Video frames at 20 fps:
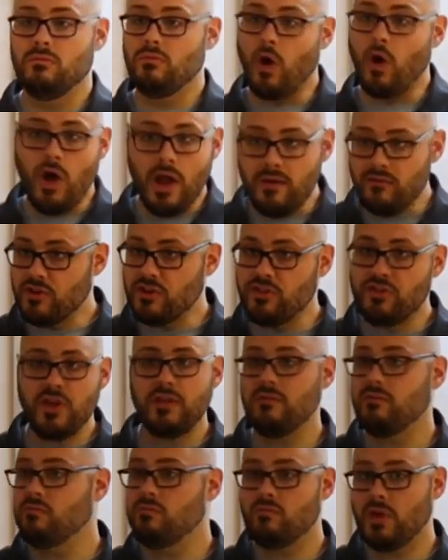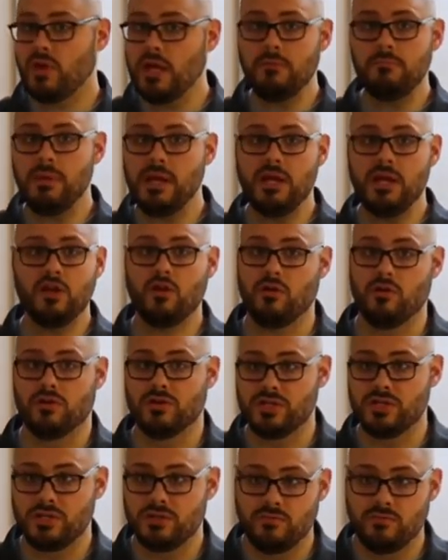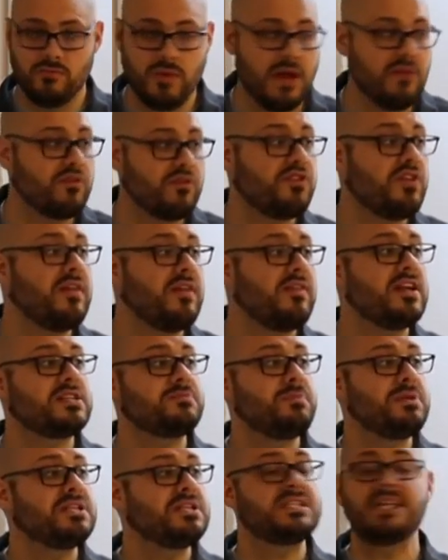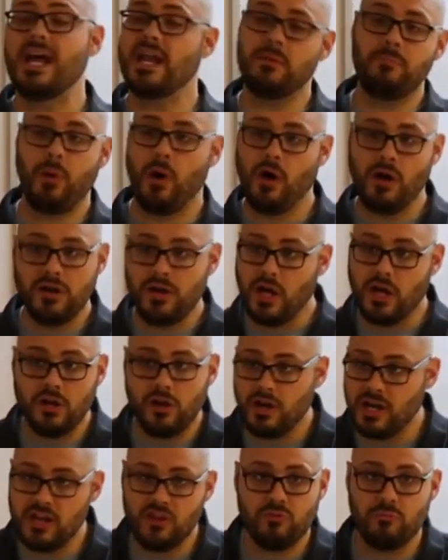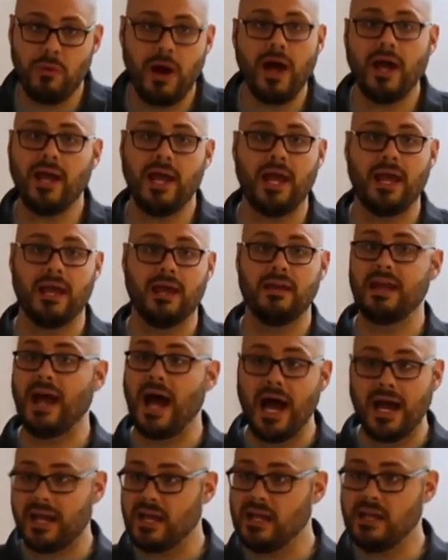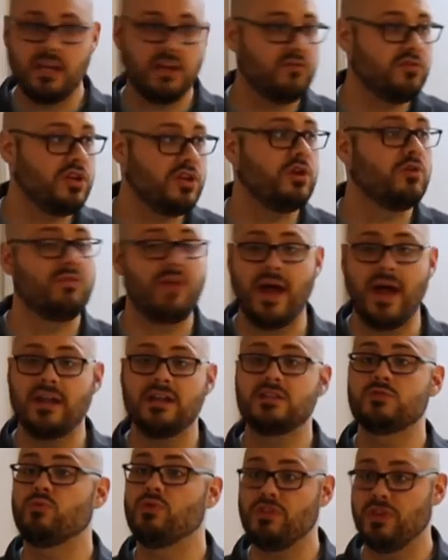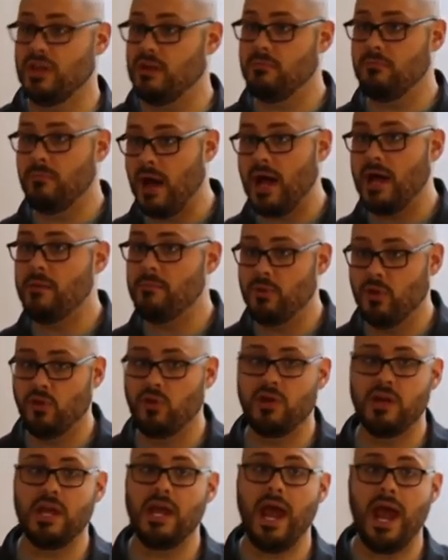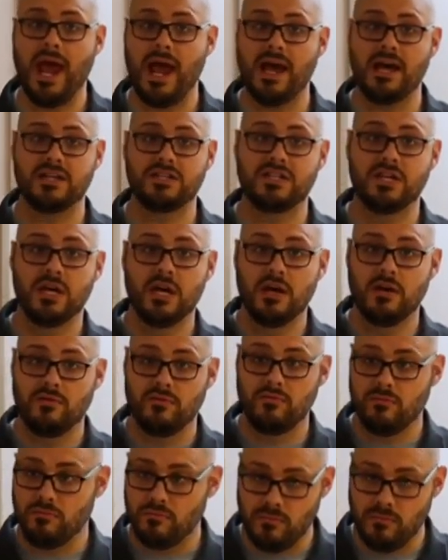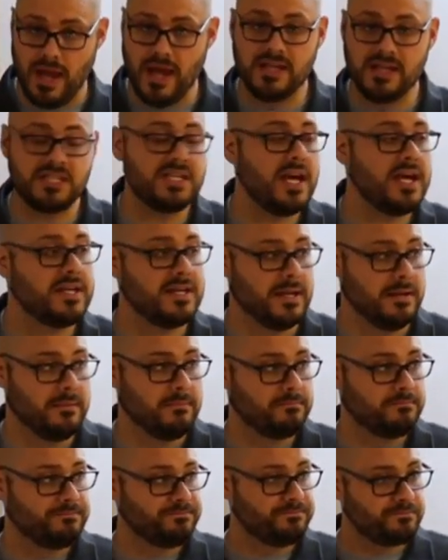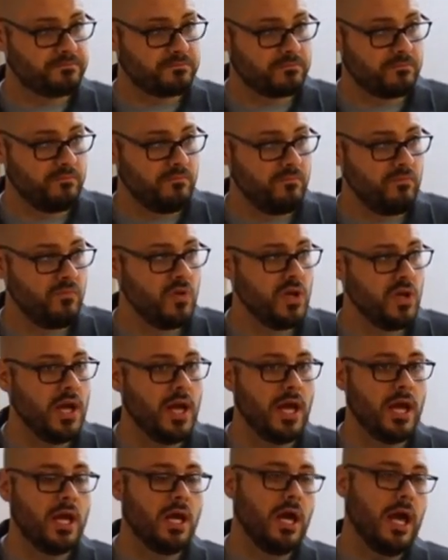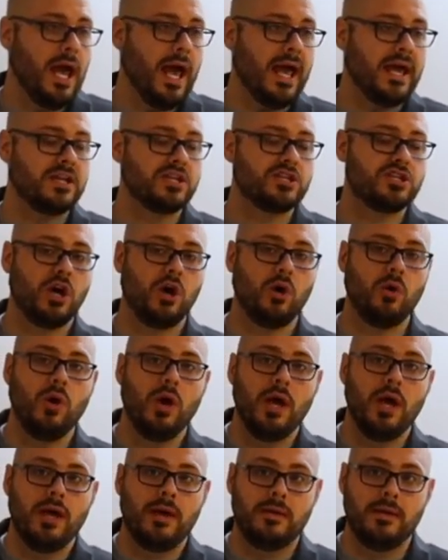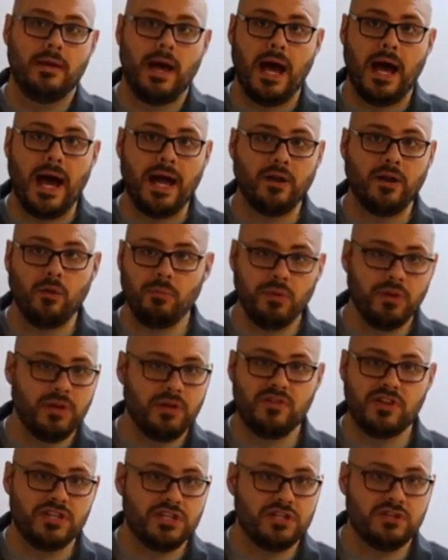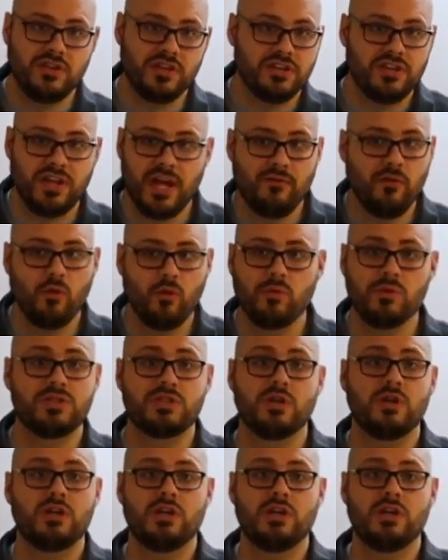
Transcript: everything can be yours. Everything that's been set upon underneath my hand, I can give to you. That is within my ability as, as Satan. And so, I don't believe that the devil was